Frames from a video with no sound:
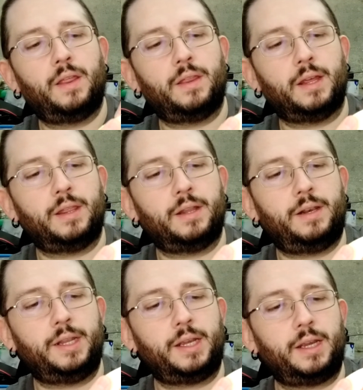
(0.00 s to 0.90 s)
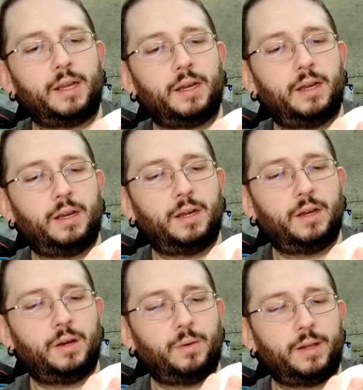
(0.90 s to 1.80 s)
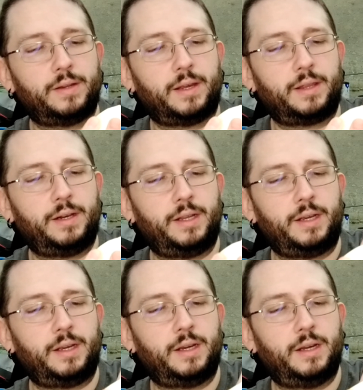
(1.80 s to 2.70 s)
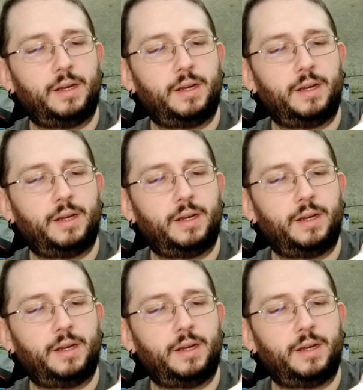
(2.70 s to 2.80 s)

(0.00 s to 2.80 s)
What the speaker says: then the D, what is that, the D,